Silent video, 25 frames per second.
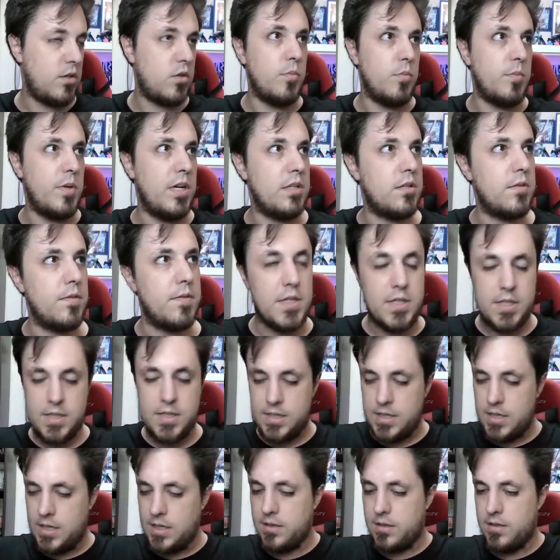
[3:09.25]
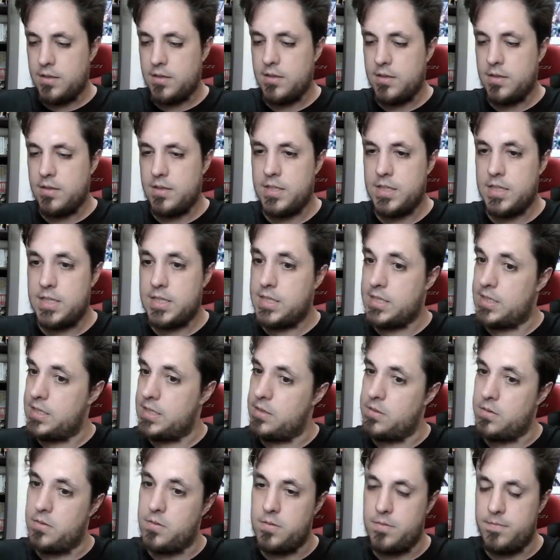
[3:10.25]
too much of this set,
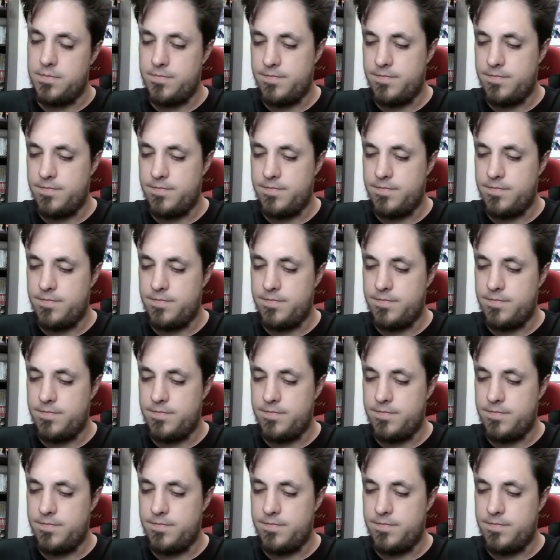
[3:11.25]
so...